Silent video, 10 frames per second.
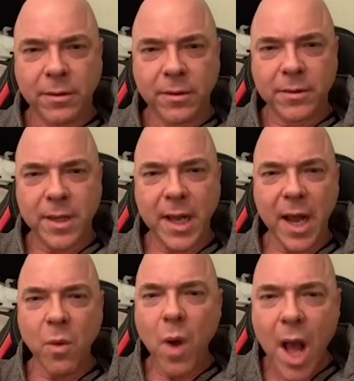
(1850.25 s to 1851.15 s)
So they're
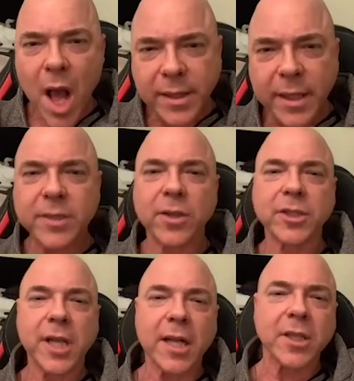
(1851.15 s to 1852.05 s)
like, "What?" And they
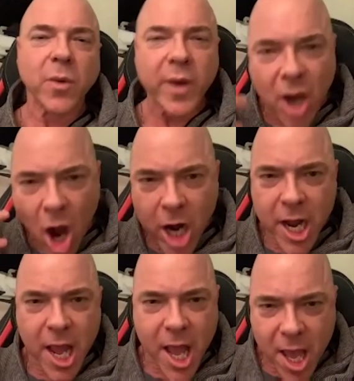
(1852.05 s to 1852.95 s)
start shouting, "We can't
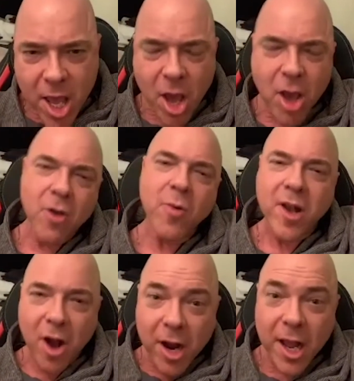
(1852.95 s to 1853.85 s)
hear you. We
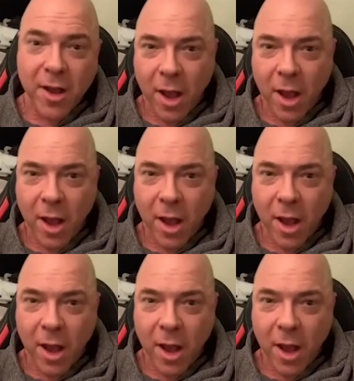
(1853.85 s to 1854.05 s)
can't hear."